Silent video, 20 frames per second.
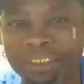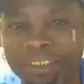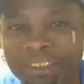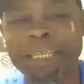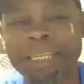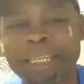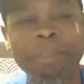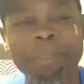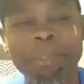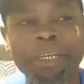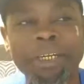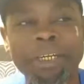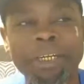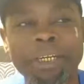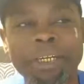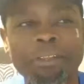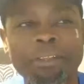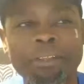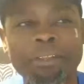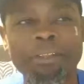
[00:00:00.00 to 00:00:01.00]
But uh,
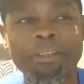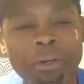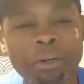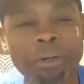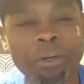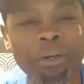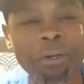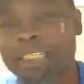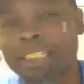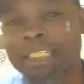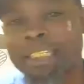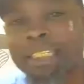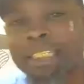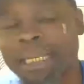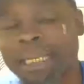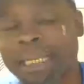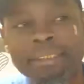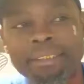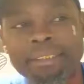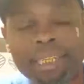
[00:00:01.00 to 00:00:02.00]
the goal is,
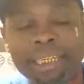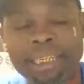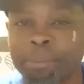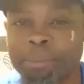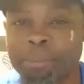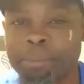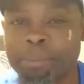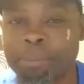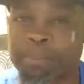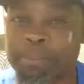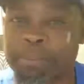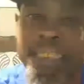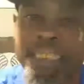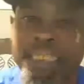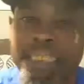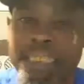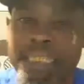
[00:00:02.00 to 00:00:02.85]
man, is to help as many as we